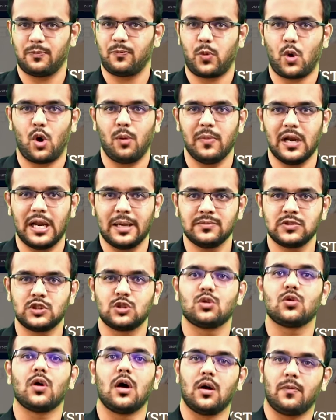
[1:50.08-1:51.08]
problems
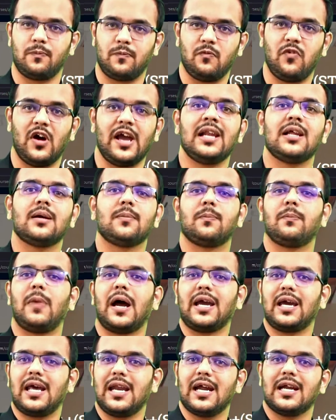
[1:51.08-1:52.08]
while
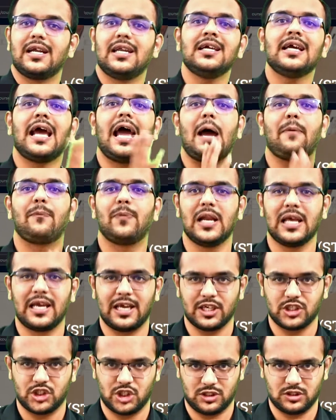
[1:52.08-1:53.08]
by creating
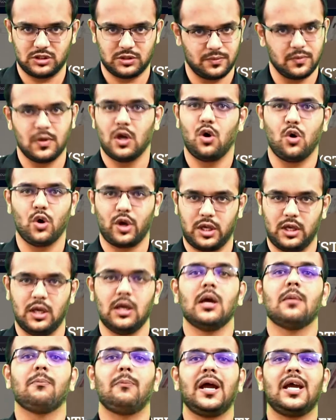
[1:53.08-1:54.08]
applications. Okay,
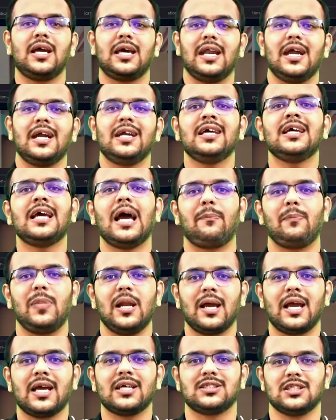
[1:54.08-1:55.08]
by creating
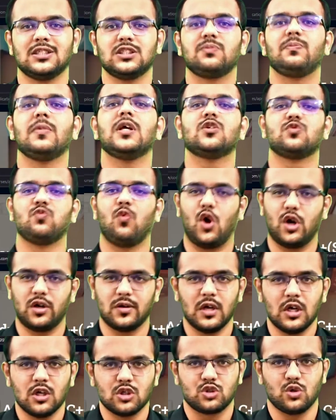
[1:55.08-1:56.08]
applications means what?
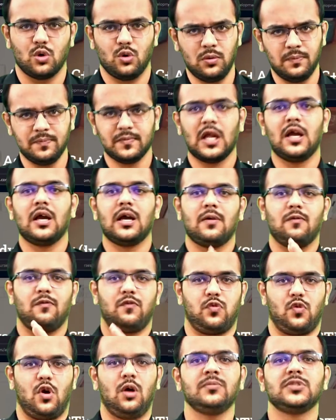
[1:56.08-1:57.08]
So
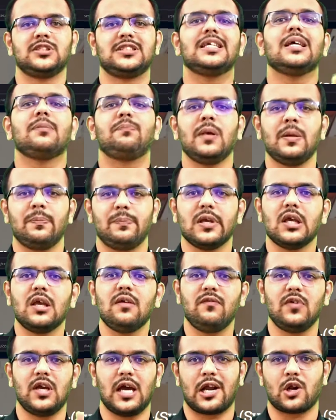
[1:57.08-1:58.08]
from
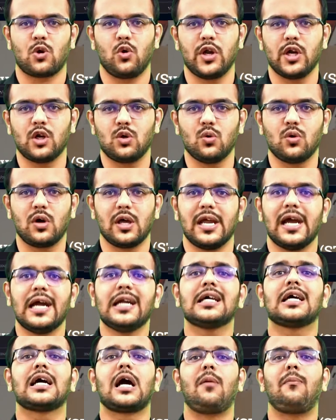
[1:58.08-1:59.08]
CPP we are going to
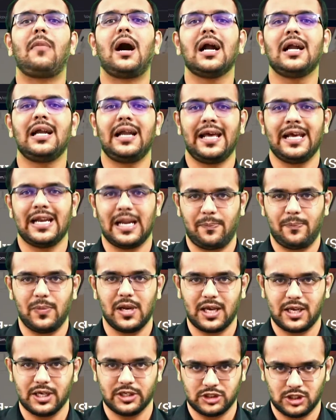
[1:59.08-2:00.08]
create command line
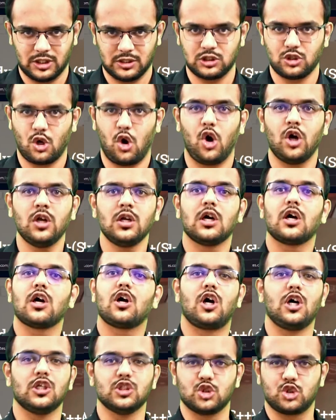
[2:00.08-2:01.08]
applications on
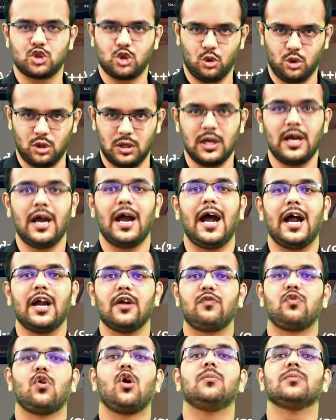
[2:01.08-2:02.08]
console,
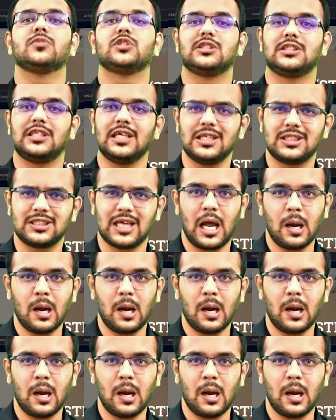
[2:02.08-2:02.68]
and from C#